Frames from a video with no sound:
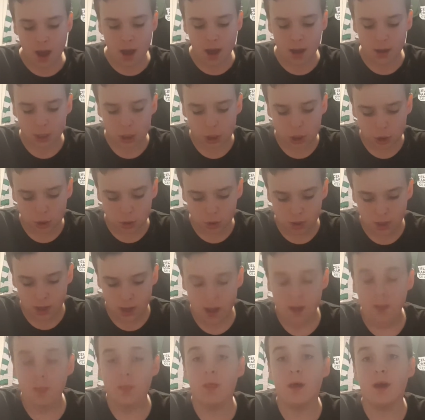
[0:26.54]
So
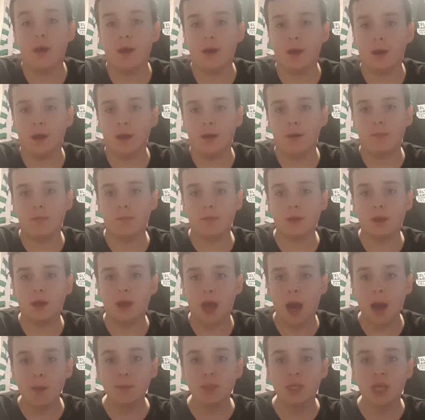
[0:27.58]
yeah, the
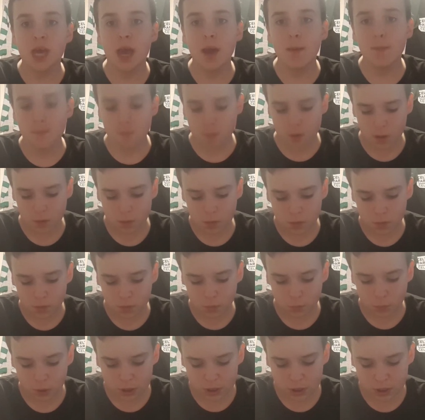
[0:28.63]
Hibs game
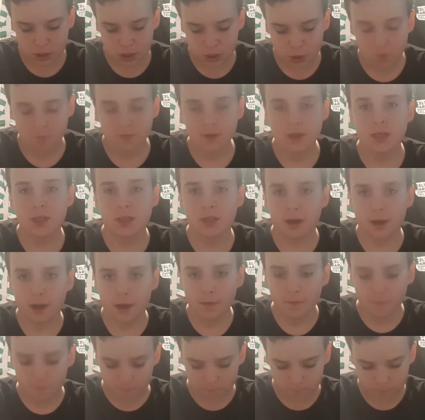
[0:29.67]
was obviously today.